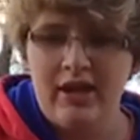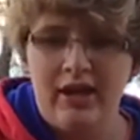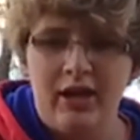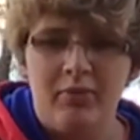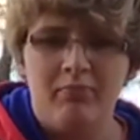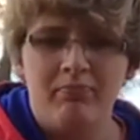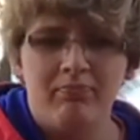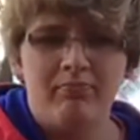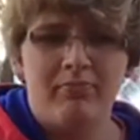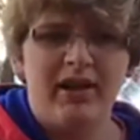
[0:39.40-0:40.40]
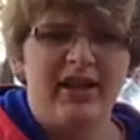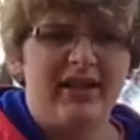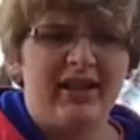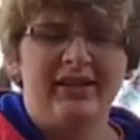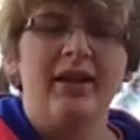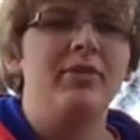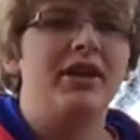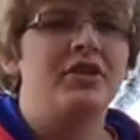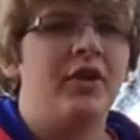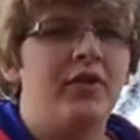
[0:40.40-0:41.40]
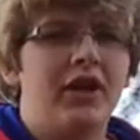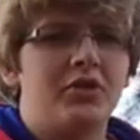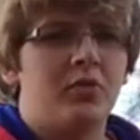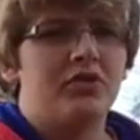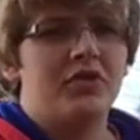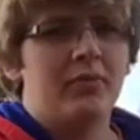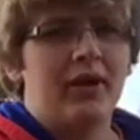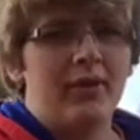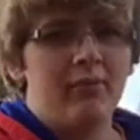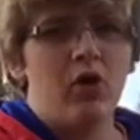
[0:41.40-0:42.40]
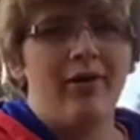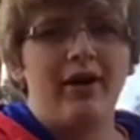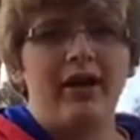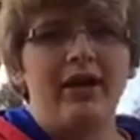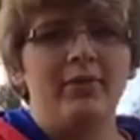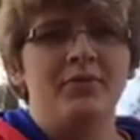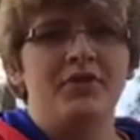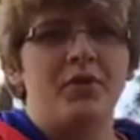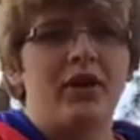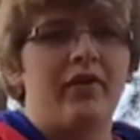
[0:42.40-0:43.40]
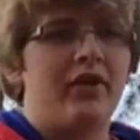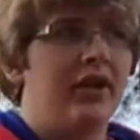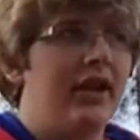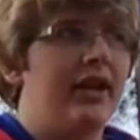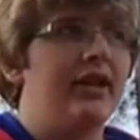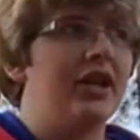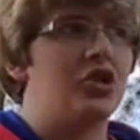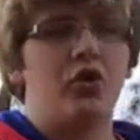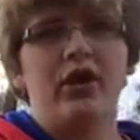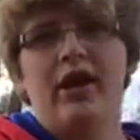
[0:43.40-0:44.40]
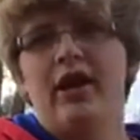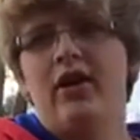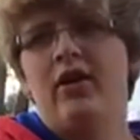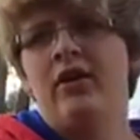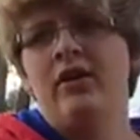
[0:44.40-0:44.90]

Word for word: Um, but like, let me guys know if you guys want some like mobile games or whatever, like Clash Royale,